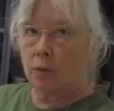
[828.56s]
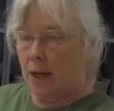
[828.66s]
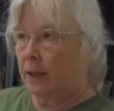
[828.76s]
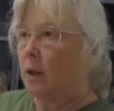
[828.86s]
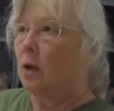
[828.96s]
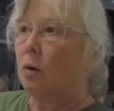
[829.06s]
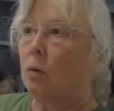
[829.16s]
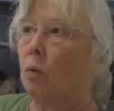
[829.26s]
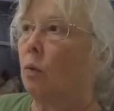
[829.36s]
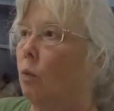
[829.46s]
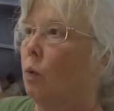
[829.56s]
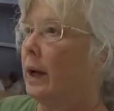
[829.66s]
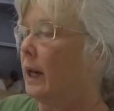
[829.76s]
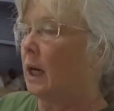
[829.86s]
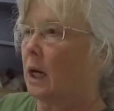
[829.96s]
Right.
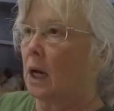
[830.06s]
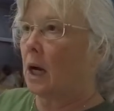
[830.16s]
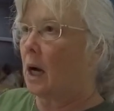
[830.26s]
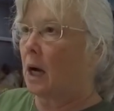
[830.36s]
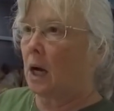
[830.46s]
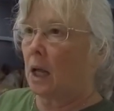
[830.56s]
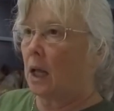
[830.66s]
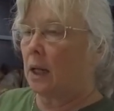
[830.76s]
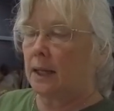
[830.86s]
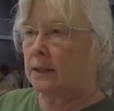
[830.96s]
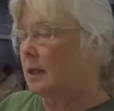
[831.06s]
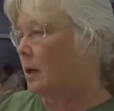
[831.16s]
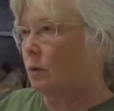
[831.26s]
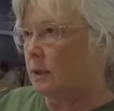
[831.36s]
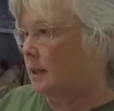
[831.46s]
What that's
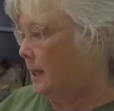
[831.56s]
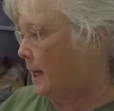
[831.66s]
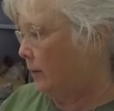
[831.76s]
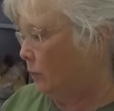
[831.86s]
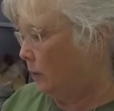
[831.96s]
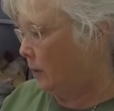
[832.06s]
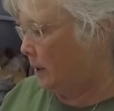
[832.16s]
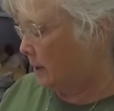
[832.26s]
not always the case when you get to